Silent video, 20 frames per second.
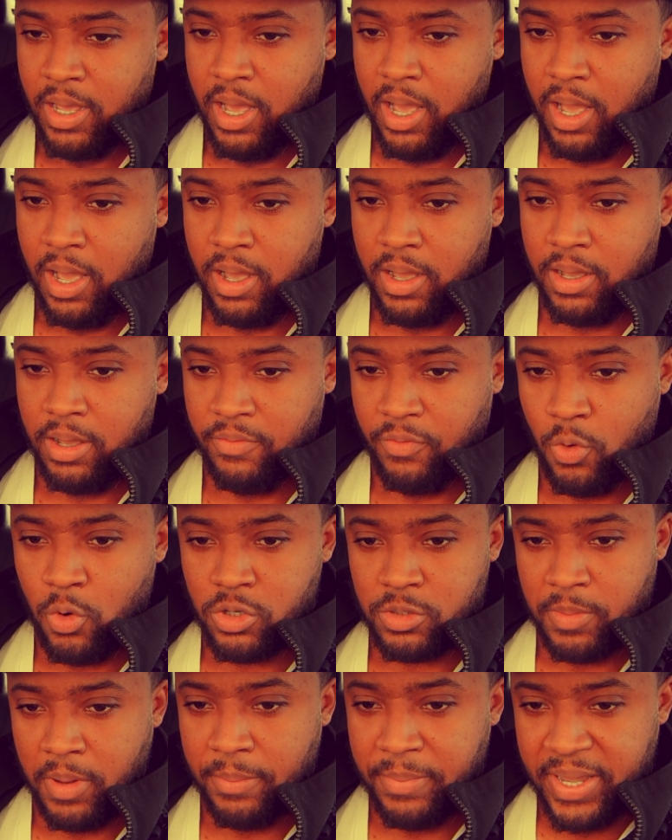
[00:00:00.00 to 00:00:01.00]
Uh, of
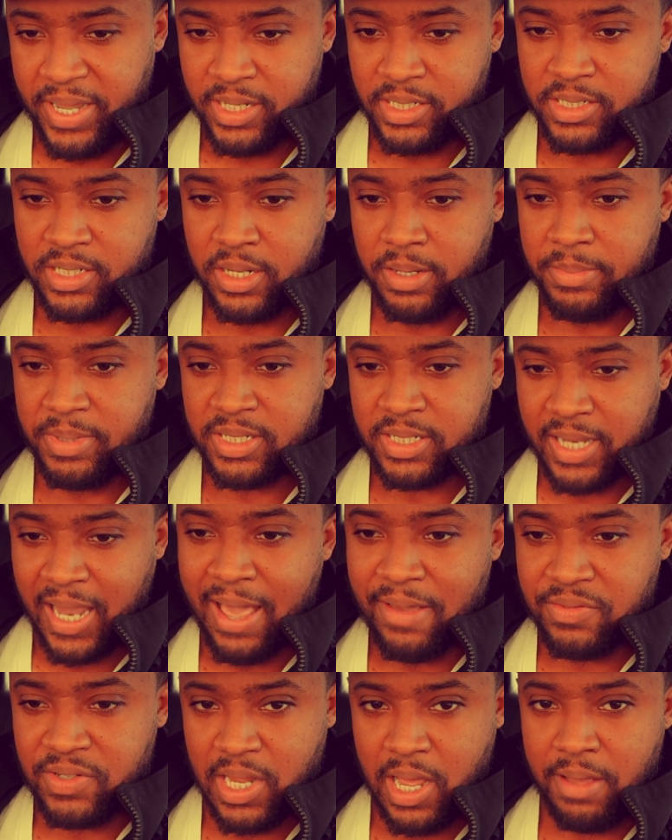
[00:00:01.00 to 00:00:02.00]
course, my main gym is
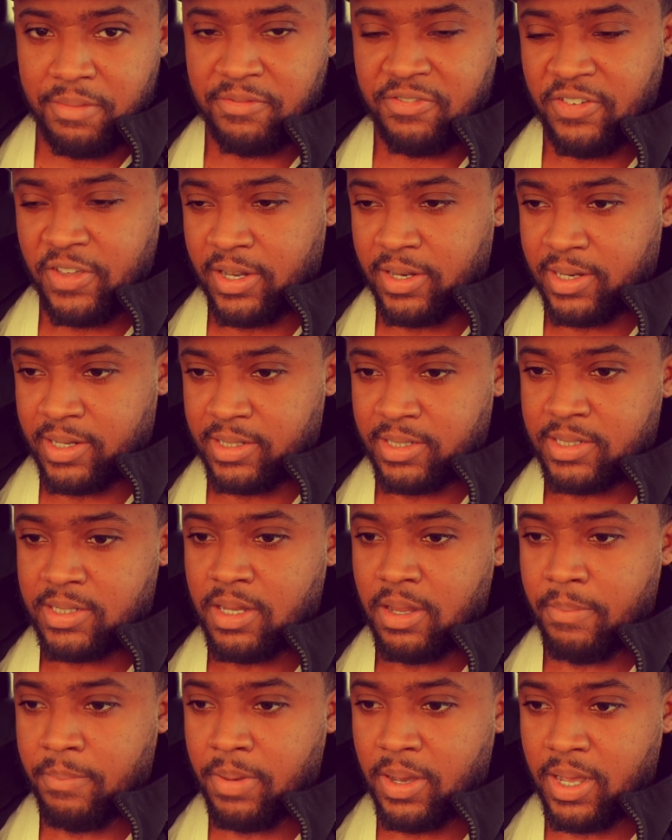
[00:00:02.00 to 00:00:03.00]
Lifetime Fitness,
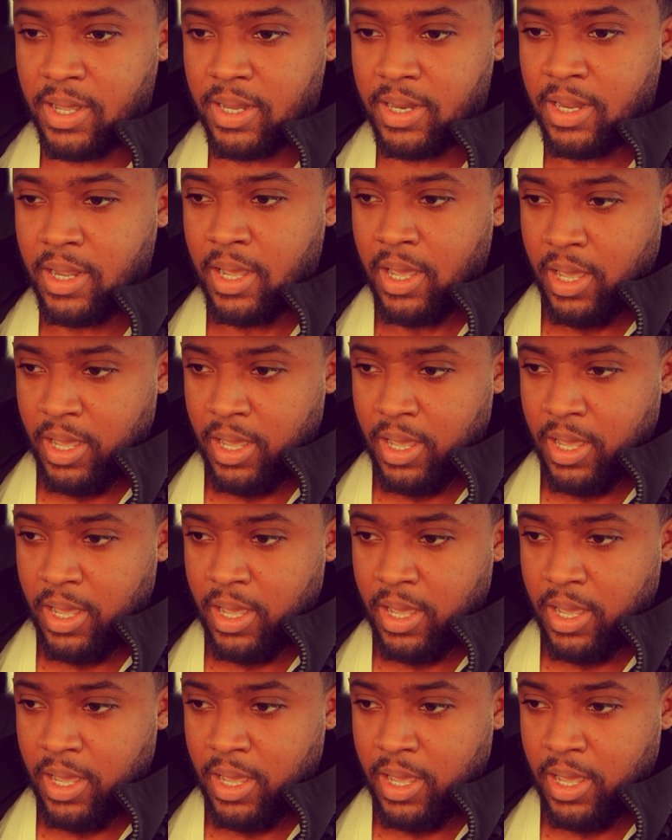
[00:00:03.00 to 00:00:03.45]
but